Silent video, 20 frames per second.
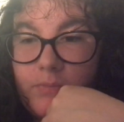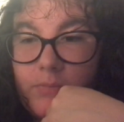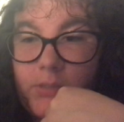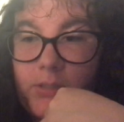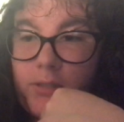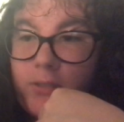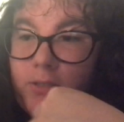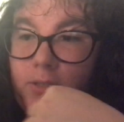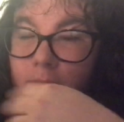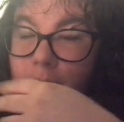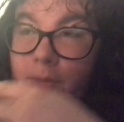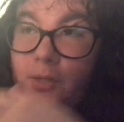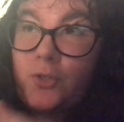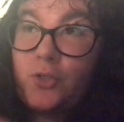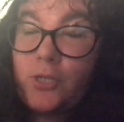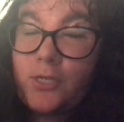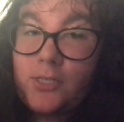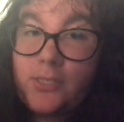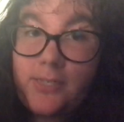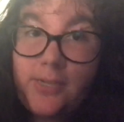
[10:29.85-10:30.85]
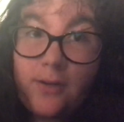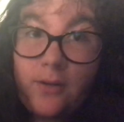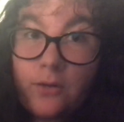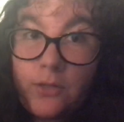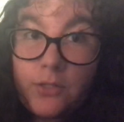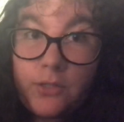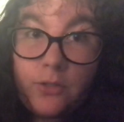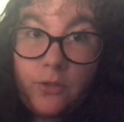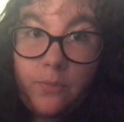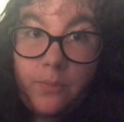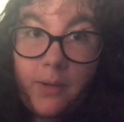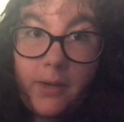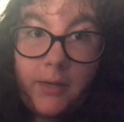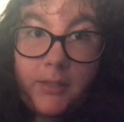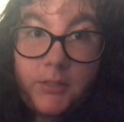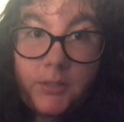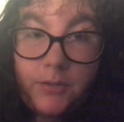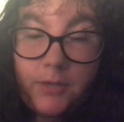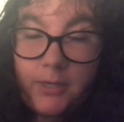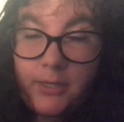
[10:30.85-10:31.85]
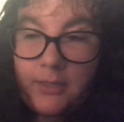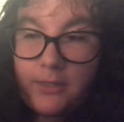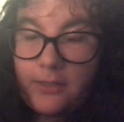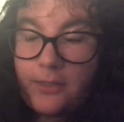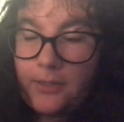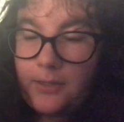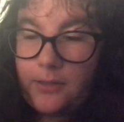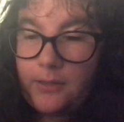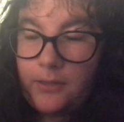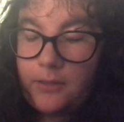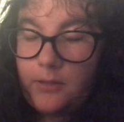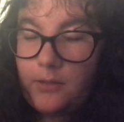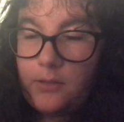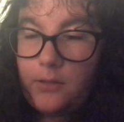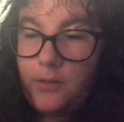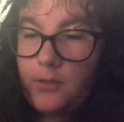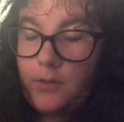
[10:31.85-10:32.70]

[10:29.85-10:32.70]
I mean, I'm not trying to stand on a soapbox or anything,